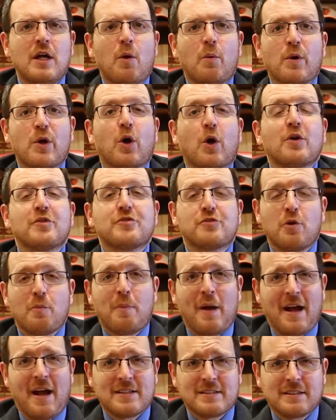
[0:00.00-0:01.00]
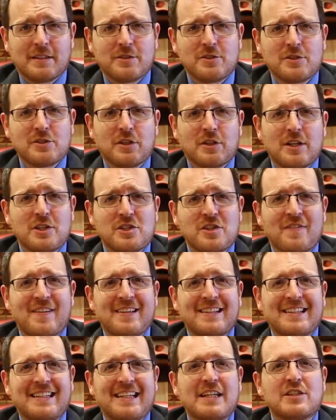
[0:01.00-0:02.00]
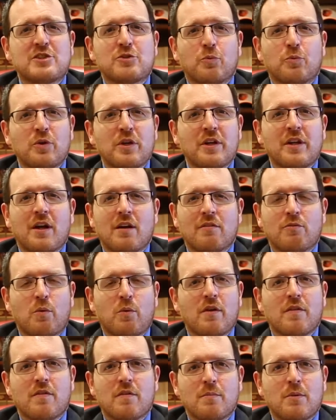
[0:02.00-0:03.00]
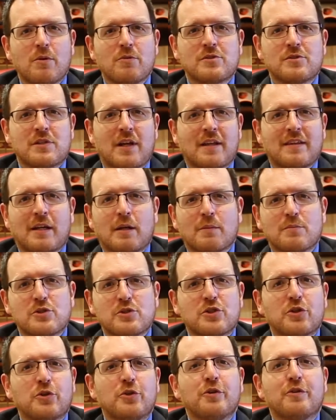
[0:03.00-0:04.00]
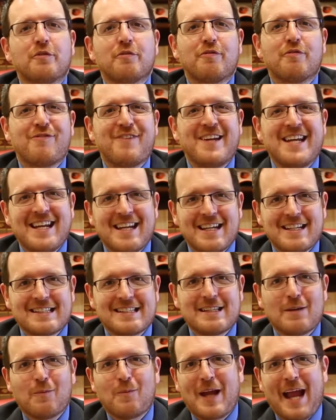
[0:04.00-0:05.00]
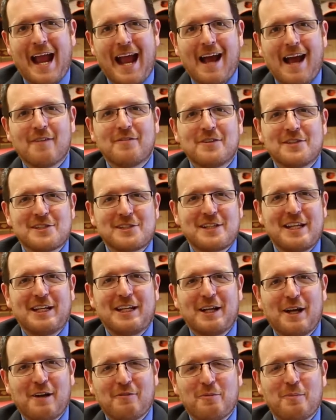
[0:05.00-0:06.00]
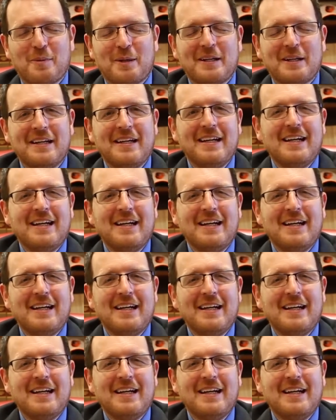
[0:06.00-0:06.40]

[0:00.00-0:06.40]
We also passed legislation that gets rid of one of the most, I think, absurd fees that we have in state government.